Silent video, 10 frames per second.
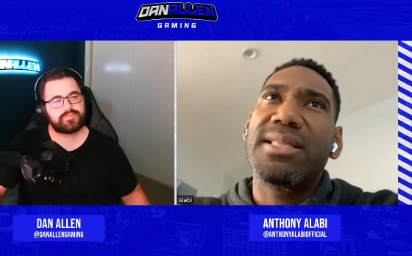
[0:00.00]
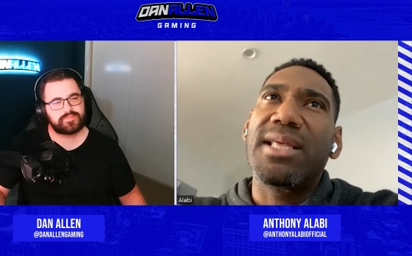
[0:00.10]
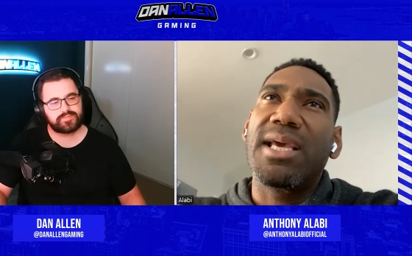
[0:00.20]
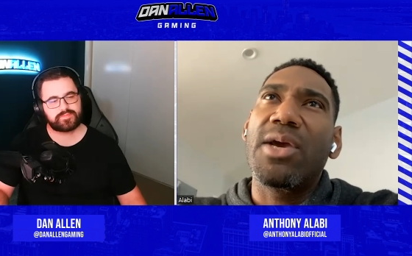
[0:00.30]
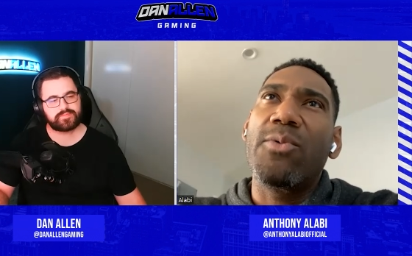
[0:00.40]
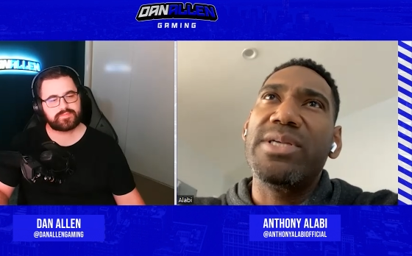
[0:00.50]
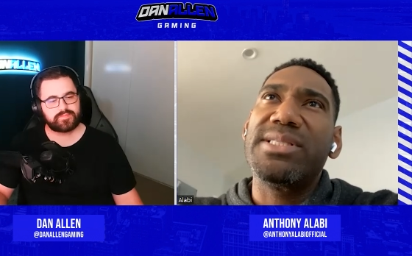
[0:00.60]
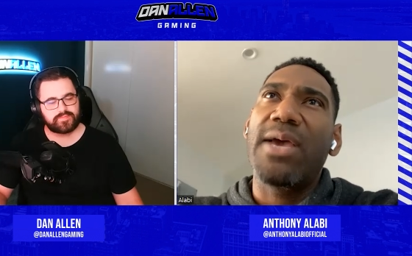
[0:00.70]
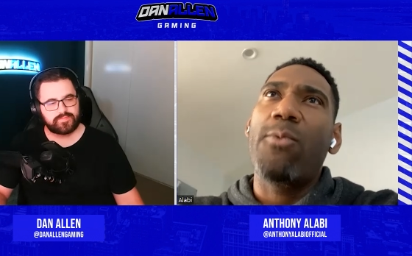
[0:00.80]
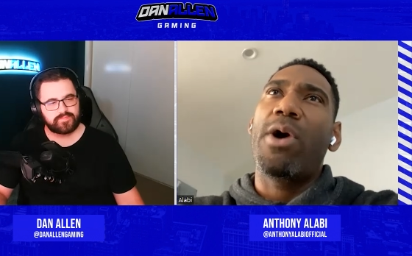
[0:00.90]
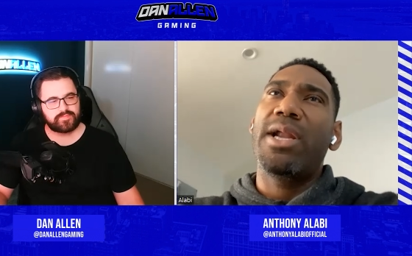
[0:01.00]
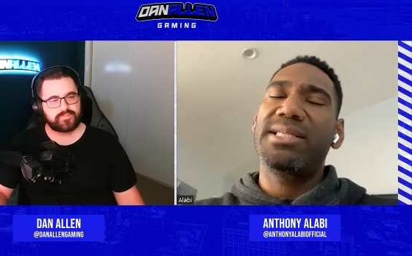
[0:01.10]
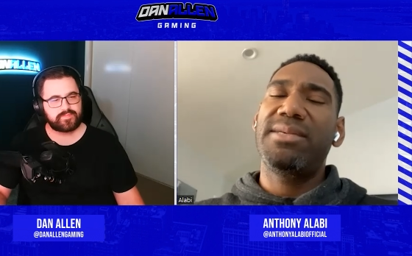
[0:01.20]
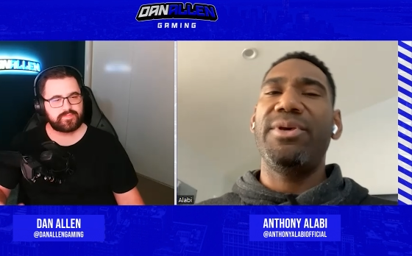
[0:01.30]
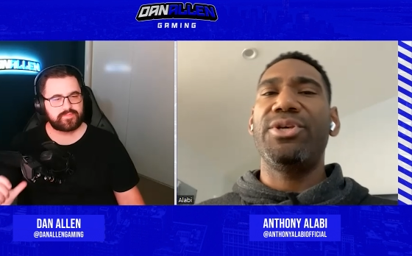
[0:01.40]
Speaker 1: thing was they wanted
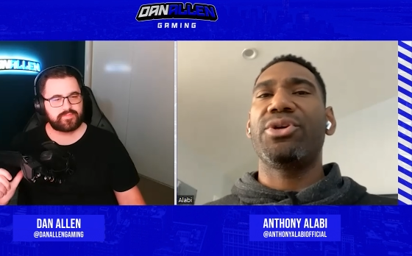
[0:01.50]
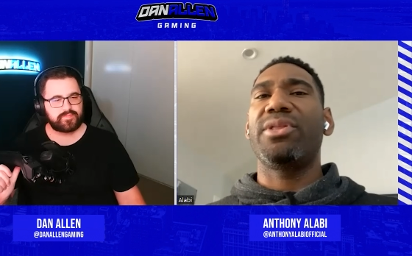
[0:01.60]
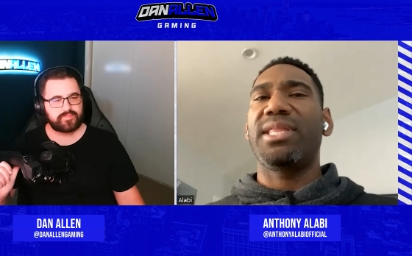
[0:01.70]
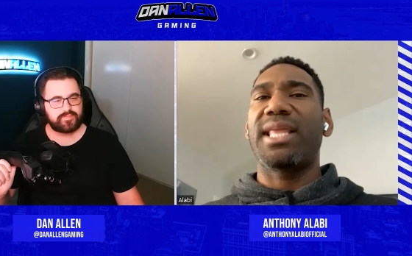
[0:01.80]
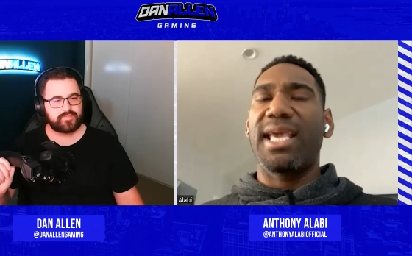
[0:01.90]
to be sure that